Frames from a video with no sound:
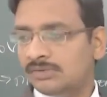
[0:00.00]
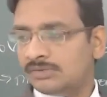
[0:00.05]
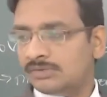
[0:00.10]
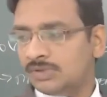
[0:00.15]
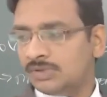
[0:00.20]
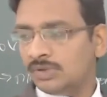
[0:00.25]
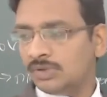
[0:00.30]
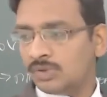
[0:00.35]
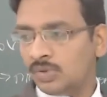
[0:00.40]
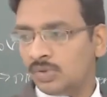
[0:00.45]

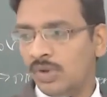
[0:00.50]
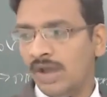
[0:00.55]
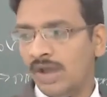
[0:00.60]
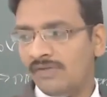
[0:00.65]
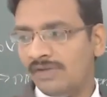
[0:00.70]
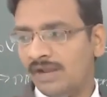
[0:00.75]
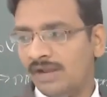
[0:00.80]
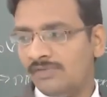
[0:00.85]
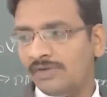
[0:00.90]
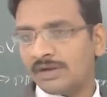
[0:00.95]
So to have
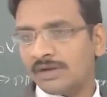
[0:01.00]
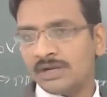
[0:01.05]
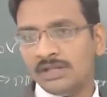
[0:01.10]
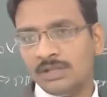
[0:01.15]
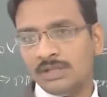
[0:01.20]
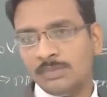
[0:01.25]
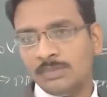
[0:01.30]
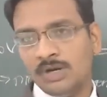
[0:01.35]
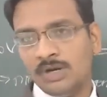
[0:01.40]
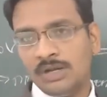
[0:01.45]
an effect on
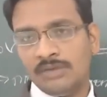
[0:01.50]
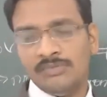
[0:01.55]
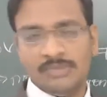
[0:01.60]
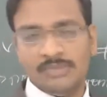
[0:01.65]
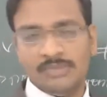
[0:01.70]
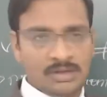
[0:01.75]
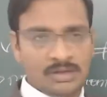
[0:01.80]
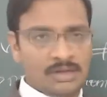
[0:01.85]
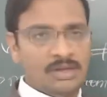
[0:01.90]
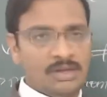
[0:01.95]
the body.
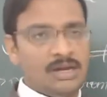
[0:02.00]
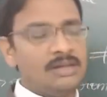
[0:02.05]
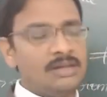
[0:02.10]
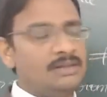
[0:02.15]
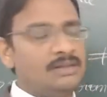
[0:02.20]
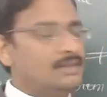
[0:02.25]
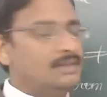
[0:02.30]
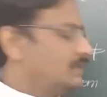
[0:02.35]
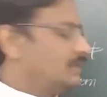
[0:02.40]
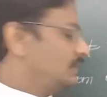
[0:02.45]

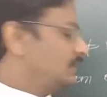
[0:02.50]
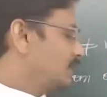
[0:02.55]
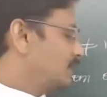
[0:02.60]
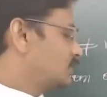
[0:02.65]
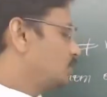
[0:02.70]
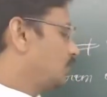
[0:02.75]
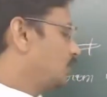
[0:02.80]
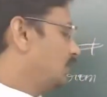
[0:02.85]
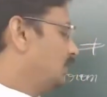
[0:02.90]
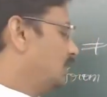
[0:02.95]
And
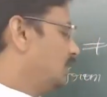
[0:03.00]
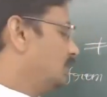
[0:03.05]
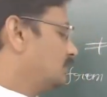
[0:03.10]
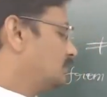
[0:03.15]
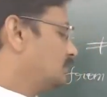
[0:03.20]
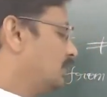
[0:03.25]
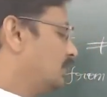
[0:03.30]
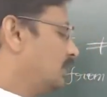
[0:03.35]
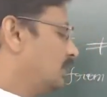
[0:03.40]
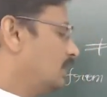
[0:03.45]
next one
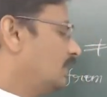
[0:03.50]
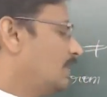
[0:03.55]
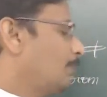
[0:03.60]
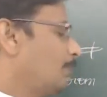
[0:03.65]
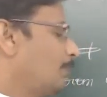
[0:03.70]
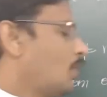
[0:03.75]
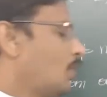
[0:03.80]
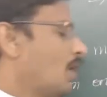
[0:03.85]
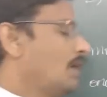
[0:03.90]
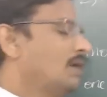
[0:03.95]
is the
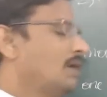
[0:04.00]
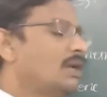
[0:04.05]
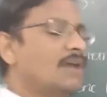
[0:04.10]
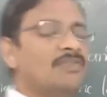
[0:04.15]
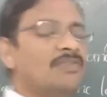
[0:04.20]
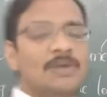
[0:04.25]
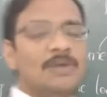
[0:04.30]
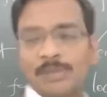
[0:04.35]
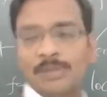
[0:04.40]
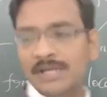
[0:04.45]
point
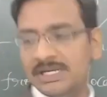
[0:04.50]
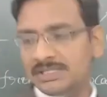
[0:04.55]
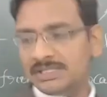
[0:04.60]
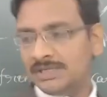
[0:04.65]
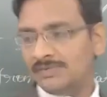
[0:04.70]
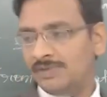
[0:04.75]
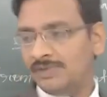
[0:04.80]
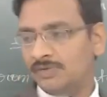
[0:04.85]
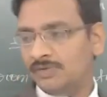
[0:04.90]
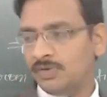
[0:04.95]
of application
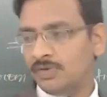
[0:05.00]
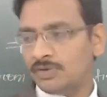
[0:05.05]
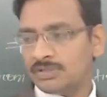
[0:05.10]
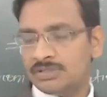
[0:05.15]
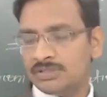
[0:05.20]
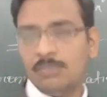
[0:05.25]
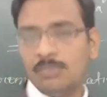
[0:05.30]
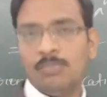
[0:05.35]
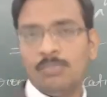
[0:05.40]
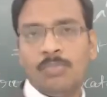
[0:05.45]
of the force.
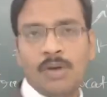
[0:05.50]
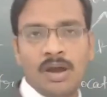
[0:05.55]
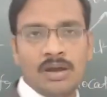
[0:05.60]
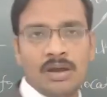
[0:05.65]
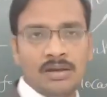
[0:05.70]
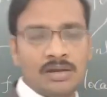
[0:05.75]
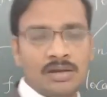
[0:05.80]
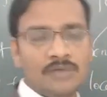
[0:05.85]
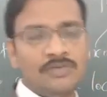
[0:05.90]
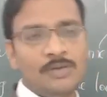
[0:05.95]

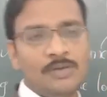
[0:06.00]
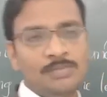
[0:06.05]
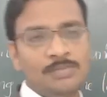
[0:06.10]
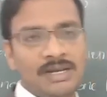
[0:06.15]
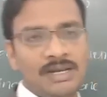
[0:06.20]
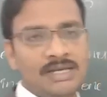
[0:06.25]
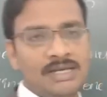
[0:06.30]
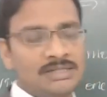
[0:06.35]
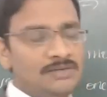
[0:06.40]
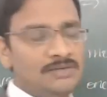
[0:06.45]
Point of
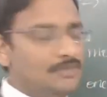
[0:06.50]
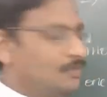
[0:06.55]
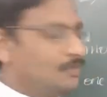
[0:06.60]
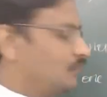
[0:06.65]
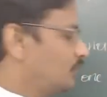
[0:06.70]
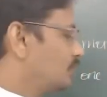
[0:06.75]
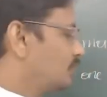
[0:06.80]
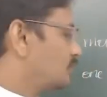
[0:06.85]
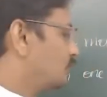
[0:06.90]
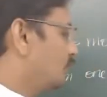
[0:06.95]
application of the
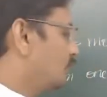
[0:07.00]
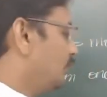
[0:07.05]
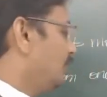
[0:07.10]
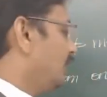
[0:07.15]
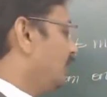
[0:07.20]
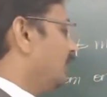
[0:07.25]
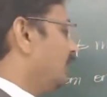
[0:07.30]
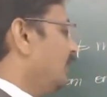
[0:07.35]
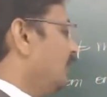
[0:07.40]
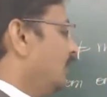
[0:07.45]
force, we
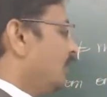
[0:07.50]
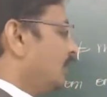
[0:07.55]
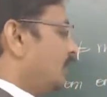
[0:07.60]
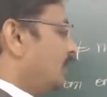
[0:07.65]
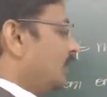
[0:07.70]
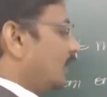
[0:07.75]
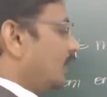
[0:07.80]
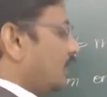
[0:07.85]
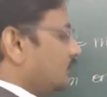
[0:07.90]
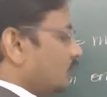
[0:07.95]
mean
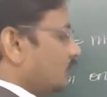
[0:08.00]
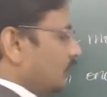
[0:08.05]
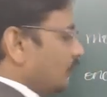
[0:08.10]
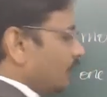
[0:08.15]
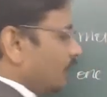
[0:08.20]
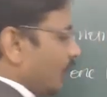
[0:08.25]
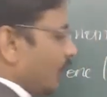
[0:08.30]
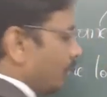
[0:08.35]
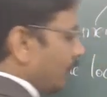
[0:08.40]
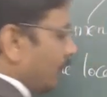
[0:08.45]
here actually if
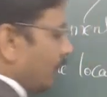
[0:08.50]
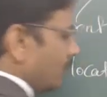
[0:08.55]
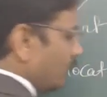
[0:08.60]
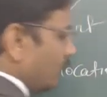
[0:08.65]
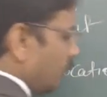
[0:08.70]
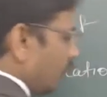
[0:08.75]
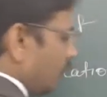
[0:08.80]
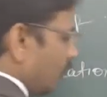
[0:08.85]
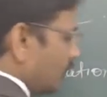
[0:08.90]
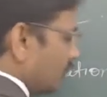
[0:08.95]
you apply the
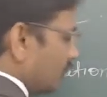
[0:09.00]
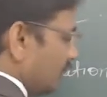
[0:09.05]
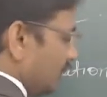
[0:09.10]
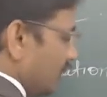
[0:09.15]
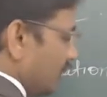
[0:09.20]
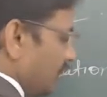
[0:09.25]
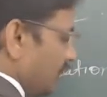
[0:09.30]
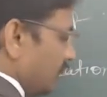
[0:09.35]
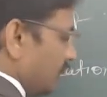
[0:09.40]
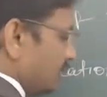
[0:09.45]
force
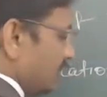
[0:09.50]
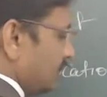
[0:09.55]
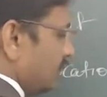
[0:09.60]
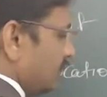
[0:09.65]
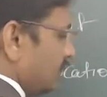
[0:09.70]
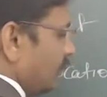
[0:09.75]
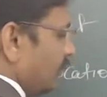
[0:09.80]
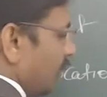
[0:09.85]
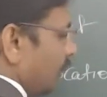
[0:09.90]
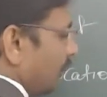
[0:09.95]
here versus
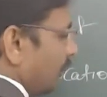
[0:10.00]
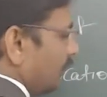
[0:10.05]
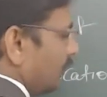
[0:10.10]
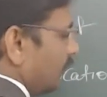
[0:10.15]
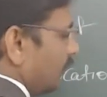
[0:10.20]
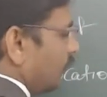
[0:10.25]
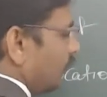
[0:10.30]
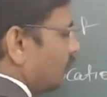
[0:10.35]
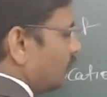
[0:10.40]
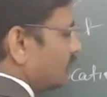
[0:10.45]
if you apply
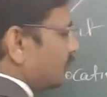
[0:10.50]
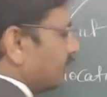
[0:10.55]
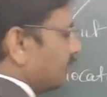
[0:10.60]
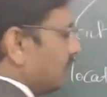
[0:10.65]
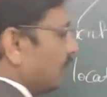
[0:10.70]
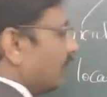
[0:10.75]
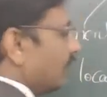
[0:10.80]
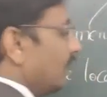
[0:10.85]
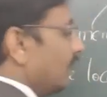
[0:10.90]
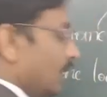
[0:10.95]
the force
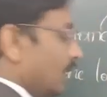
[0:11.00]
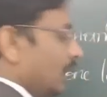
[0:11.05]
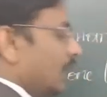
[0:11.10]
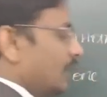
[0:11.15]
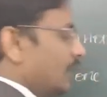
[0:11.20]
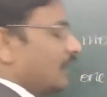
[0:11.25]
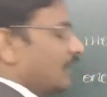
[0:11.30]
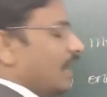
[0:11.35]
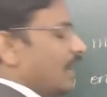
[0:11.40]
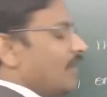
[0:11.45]
here,
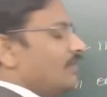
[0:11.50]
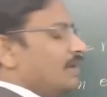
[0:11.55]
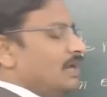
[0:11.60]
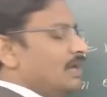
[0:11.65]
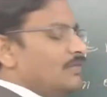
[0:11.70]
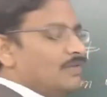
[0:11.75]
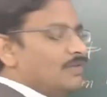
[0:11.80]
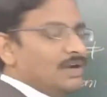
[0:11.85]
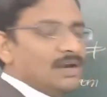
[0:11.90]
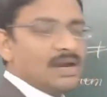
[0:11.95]
it will have a
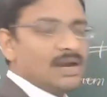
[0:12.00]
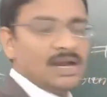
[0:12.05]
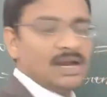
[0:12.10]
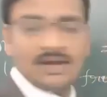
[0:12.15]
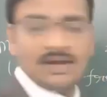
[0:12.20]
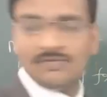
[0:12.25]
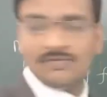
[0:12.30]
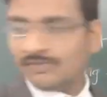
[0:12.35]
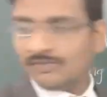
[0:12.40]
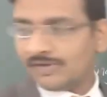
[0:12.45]
different kind
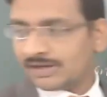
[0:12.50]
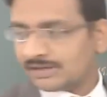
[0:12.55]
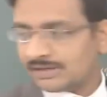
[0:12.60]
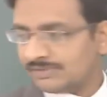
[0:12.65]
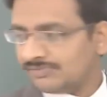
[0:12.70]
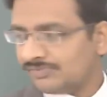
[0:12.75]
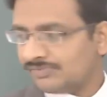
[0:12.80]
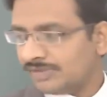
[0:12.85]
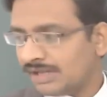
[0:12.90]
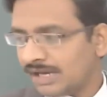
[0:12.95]
of effect,
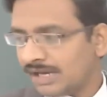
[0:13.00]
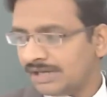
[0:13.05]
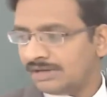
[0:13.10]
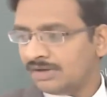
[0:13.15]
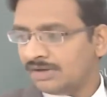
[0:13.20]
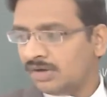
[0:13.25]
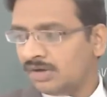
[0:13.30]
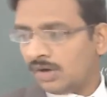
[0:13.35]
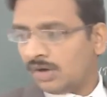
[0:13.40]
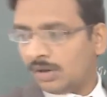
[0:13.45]
right?
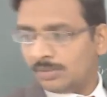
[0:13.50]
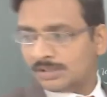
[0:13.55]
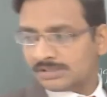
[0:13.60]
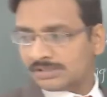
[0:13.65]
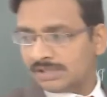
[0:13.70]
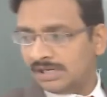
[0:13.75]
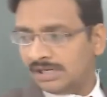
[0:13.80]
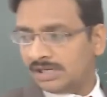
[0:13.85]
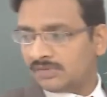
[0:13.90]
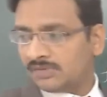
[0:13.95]

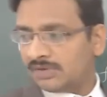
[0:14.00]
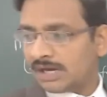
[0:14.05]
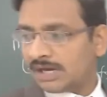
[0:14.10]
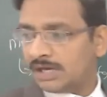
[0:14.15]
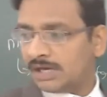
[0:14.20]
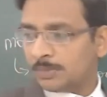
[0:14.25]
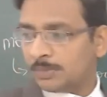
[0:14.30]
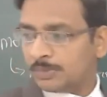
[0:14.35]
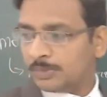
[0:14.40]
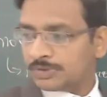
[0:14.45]
Obviously it will
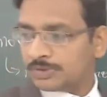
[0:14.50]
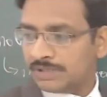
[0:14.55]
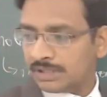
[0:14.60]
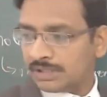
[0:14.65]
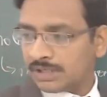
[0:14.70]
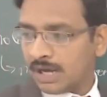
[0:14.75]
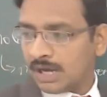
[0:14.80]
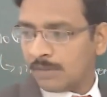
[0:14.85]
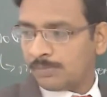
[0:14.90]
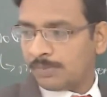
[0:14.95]
try to push the
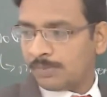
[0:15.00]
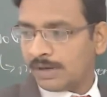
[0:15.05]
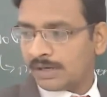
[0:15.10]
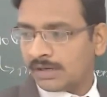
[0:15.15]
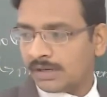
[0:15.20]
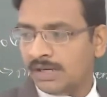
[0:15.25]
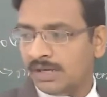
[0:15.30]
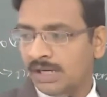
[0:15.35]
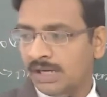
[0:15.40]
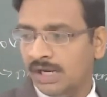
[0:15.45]
top
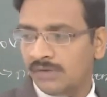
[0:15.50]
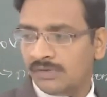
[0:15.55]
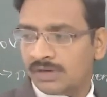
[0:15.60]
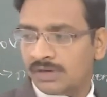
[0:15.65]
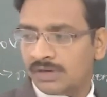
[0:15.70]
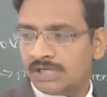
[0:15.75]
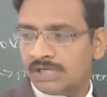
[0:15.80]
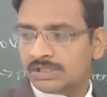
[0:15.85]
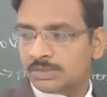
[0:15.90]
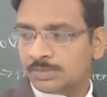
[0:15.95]
part, it will
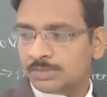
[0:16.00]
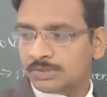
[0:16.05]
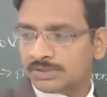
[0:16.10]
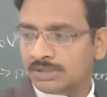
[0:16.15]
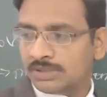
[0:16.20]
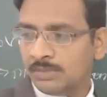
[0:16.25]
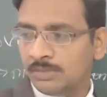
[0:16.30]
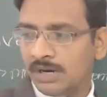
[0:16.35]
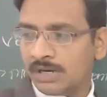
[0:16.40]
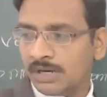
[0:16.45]
try to push
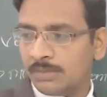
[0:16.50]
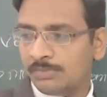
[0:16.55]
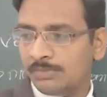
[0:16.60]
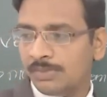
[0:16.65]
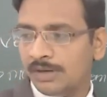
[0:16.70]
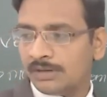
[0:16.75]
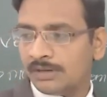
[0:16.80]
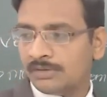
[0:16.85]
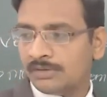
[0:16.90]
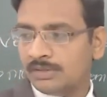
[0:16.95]
the bottom
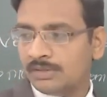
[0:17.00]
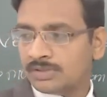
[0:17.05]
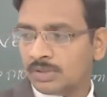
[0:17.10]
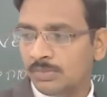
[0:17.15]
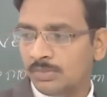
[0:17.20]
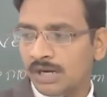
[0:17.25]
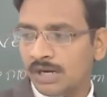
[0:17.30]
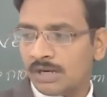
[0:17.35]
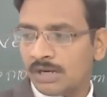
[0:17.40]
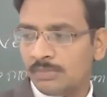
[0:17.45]
part. So
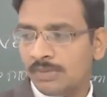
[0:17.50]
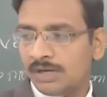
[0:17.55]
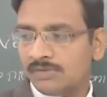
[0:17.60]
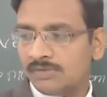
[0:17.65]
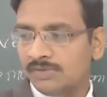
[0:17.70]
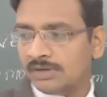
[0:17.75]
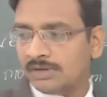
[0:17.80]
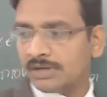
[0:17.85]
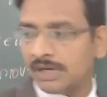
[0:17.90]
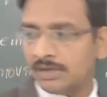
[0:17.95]
bottom part
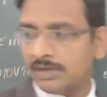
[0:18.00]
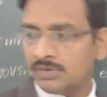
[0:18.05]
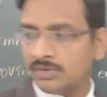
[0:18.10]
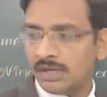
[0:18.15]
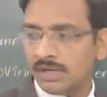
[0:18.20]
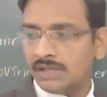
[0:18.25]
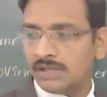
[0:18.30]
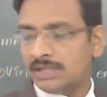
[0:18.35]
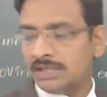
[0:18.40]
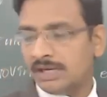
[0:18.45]
will try to
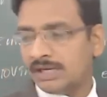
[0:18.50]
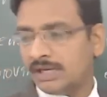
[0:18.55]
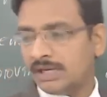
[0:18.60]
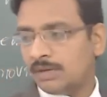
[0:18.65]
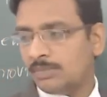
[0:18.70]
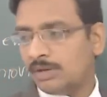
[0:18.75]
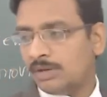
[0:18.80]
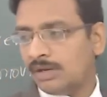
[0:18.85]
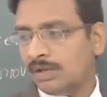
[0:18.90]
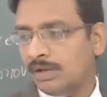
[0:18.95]
take the
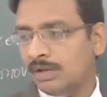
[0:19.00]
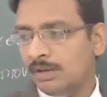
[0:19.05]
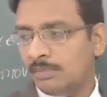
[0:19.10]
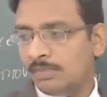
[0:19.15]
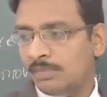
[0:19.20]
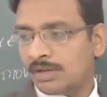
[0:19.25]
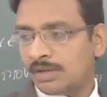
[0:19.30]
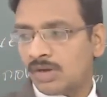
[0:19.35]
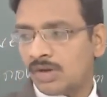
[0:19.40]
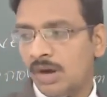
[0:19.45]
entire body,
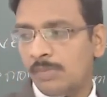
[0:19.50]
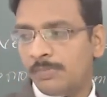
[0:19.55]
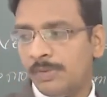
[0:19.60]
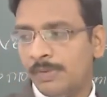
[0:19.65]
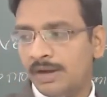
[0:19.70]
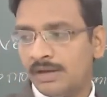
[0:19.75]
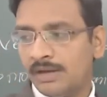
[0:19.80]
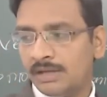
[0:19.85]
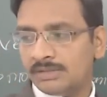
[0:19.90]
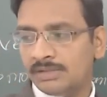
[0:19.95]
but top
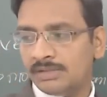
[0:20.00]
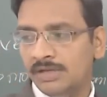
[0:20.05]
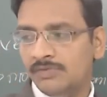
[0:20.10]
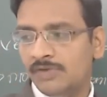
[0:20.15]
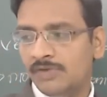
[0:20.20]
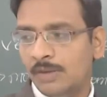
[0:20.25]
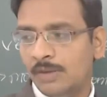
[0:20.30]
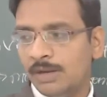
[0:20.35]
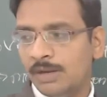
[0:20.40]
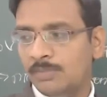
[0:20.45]
part actually if
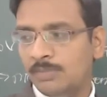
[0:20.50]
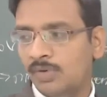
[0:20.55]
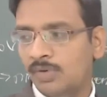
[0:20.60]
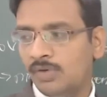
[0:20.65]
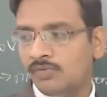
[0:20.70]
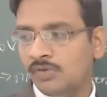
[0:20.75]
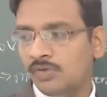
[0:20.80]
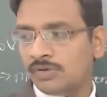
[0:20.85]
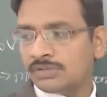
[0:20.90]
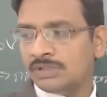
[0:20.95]
you apply
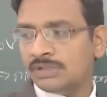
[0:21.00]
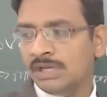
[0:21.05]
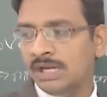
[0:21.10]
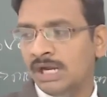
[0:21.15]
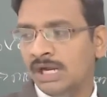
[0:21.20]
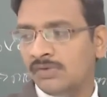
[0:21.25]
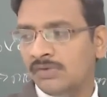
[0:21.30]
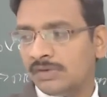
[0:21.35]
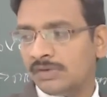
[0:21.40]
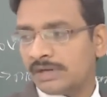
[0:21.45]
more force,
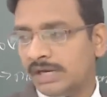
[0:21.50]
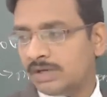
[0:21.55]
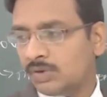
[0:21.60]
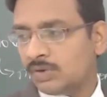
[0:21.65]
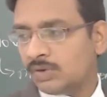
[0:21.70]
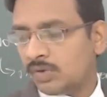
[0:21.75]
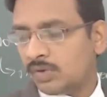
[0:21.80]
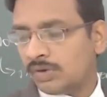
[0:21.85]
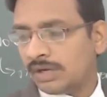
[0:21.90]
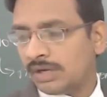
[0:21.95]
it will try to
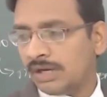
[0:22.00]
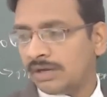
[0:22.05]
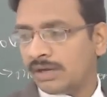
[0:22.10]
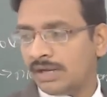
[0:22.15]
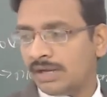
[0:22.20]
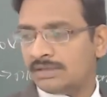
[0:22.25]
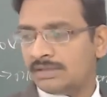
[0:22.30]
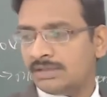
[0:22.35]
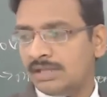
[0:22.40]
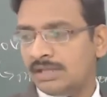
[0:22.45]
rotate
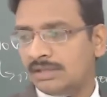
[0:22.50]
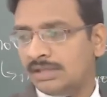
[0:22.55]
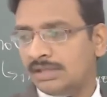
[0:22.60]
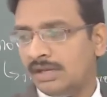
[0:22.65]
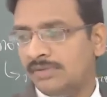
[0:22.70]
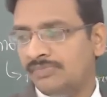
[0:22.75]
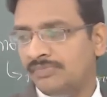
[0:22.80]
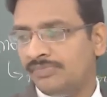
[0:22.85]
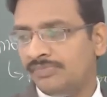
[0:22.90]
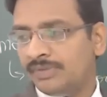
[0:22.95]
rather than
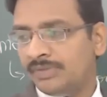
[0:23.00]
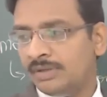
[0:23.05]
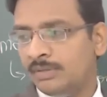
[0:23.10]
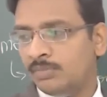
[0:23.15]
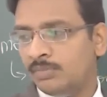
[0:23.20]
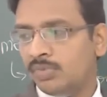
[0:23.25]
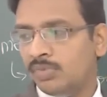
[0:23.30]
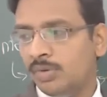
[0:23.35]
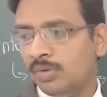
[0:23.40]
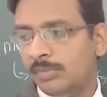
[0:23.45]
the
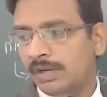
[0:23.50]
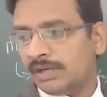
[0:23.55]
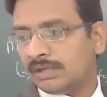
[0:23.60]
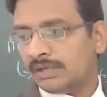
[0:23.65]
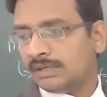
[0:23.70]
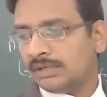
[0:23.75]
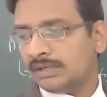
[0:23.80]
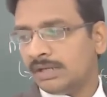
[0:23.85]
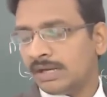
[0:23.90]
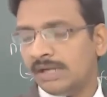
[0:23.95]

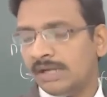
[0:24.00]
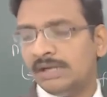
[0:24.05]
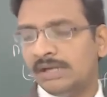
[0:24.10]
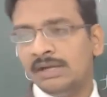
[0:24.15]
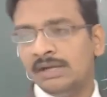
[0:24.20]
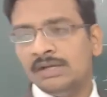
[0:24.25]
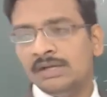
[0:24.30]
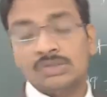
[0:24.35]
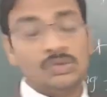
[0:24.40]
movement, right?